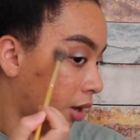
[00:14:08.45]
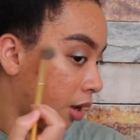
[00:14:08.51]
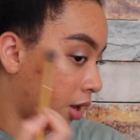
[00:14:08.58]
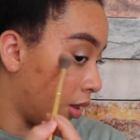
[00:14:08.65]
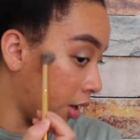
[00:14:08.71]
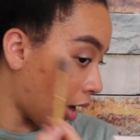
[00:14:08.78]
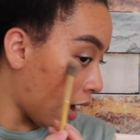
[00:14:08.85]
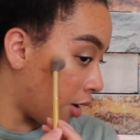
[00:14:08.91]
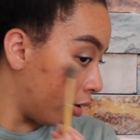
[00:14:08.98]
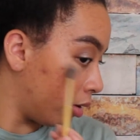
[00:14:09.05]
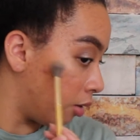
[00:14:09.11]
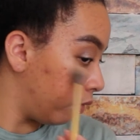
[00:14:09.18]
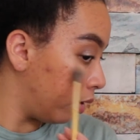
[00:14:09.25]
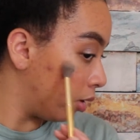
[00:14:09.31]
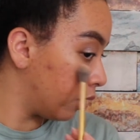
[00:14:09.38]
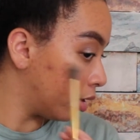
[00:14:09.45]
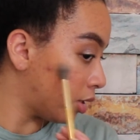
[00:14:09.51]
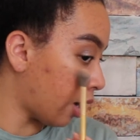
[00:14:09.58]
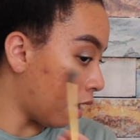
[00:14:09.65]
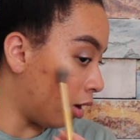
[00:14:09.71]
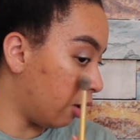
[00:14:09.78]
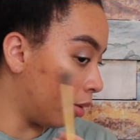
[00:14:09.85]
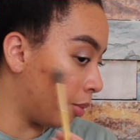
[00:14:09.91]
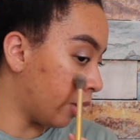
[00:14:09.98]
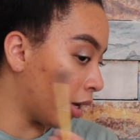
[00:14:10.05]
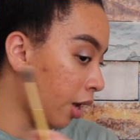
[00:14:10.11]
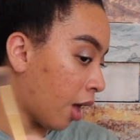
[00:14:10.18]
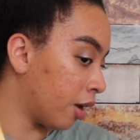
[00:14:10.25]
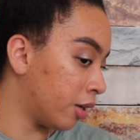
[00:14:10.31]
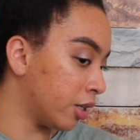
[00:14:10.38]
And like, I don't know if you can tell, but it
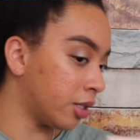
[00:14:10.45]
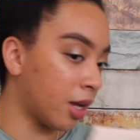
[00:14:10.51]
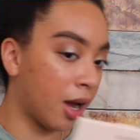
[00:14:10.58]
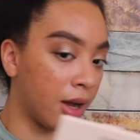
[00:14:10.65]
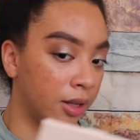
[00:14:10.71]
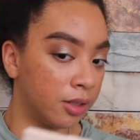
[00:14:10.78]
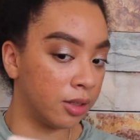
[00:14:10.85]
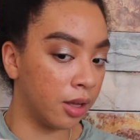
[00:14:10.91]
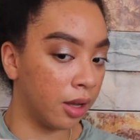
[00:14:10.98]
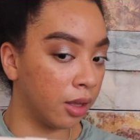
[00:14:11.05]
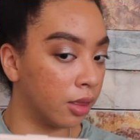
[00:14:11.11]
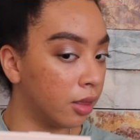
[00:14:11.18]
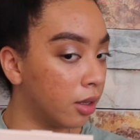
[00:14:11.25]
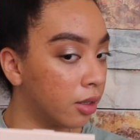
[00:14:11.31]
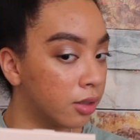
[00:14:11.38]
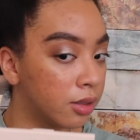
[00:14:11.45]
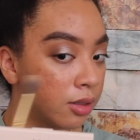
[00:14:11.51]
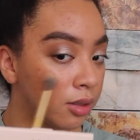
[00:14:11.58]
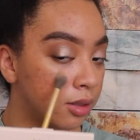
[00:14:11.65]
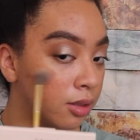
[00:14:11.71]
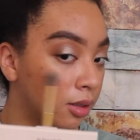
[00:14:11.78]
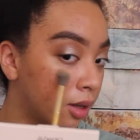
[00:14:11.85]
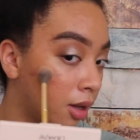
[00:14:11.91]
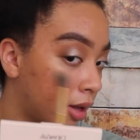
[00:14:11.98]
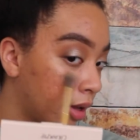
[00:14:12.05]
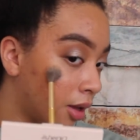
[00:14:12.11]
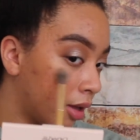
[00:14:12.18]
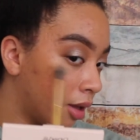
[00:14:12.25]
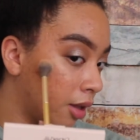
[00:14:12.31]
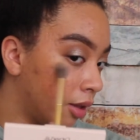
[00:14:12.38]
kind of just adds like this.
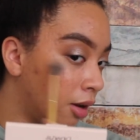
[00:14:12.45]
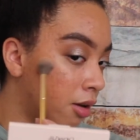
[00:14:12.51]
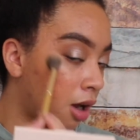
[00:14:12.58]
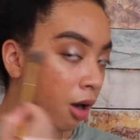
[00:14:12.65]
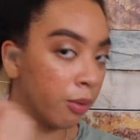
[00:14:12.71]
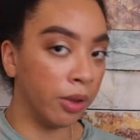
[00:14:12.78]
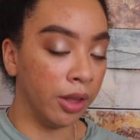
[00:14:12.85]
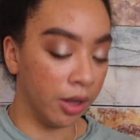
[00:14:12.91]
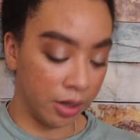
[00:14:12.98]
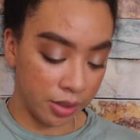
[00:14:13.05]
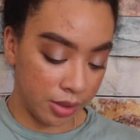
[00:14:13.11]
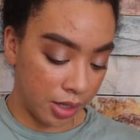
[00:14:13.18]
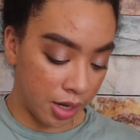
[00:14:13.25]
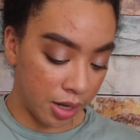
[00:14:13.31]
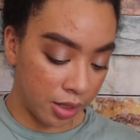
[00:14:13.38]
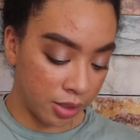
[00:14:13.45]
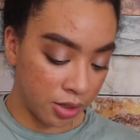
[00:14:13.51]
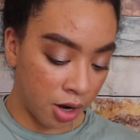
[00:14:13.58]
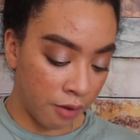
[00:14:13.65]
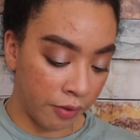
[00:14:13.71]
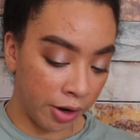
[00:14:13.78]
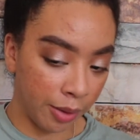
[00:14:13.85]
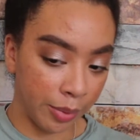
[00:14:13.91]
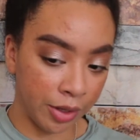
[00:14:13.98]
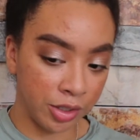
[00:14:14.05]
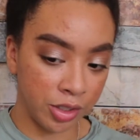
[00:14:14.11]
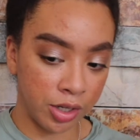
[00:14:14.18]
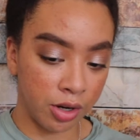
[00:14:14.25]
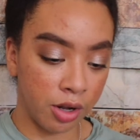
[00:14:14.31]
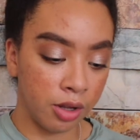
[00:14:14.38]
You're not really gonna see it. It's not very
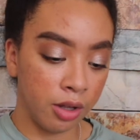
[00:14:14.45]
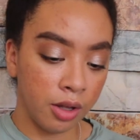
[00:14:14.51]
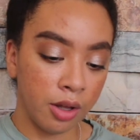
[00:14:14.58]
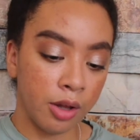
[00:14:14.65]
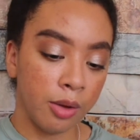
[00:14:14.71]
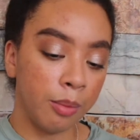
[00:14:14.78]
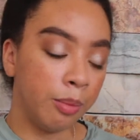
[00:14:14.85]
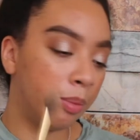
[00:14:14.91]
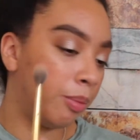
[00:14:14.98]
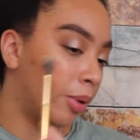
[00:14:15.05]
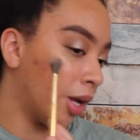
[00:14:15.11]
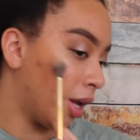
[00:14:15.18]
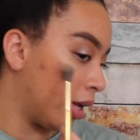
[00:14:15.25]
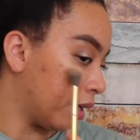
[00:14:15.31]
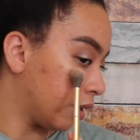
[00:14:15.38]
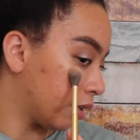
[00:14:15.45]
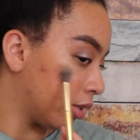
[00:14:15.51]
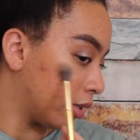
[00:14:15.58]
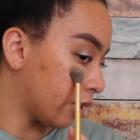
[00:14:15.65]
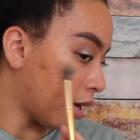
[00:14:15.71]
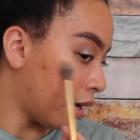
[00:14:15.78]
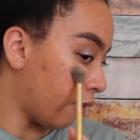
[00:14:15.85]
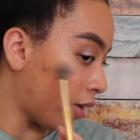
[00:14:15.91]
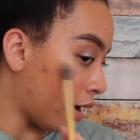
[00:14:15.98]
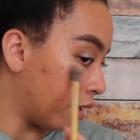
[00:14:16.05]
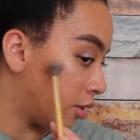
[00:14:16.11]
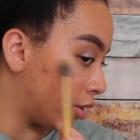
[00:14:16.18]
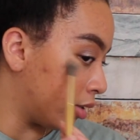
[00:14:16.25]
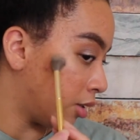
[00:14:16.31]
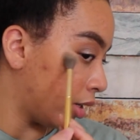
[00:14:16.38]
punchy at all. But it just kind of
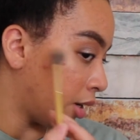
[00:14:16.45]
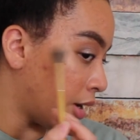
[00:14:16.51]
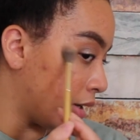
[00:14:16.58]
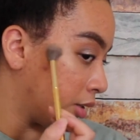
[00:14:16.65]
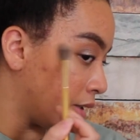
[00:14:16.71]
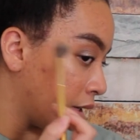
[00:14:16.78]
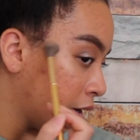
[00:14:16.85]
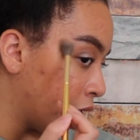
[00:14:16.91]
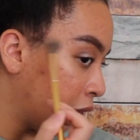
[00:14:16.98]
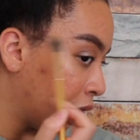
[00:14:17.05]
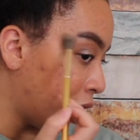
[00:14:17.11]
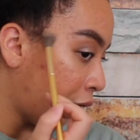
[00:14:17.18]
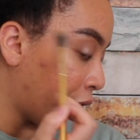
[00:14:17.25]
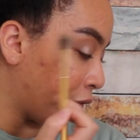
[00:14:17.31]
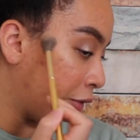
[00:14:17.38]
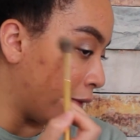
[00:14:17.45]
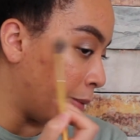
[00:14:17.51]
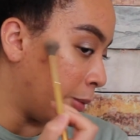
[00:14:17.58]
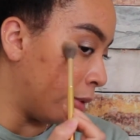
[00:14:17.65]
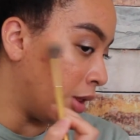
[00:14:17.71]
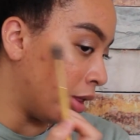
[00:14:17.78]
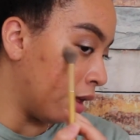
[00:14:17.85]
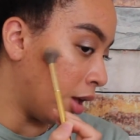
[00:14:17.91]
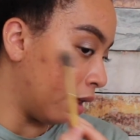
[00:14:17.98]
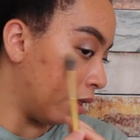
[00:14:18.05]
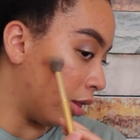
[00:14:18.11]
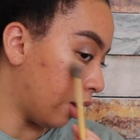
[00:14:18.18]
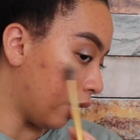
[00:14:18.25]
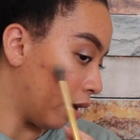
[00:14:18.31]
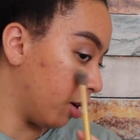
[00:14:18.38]
adds this like nice like glow from
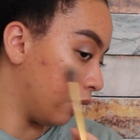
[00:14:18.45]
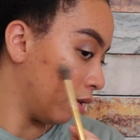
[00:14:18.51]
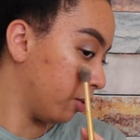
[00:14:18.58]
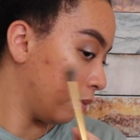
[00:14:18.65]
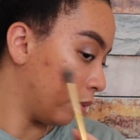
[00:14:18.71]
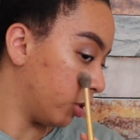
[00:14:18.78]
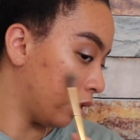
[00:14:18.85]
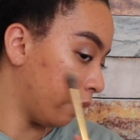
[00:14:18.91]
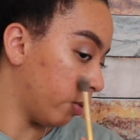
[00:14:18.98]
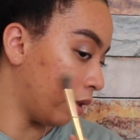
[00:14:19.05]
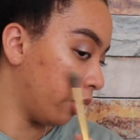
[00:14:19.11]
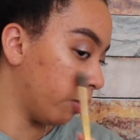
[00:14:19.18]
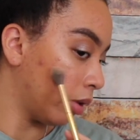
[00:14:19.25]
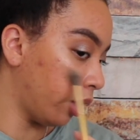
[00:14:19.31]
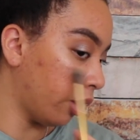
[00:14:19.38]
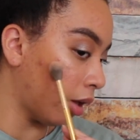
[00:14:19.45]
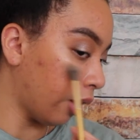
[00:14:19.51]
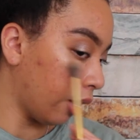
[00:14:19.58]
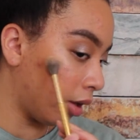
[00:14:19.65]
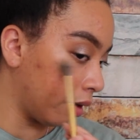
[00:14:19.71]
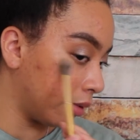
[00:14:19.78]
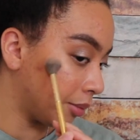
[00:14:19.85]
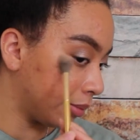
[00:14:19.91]
within there, which I really like.